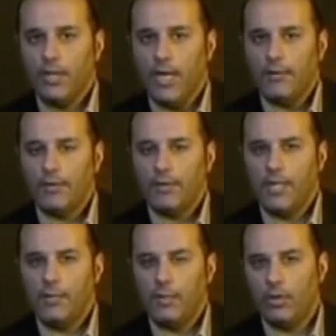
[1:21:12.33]
after
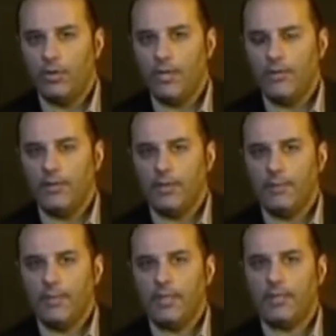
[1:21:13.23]
the pole shift
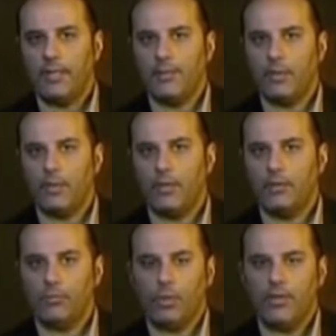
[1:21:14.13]
and the
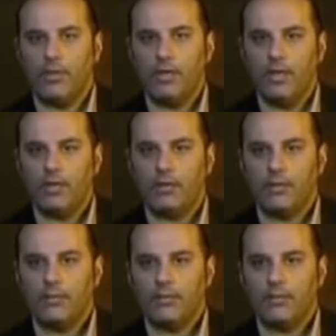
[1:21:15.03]
subsequent war of the gods.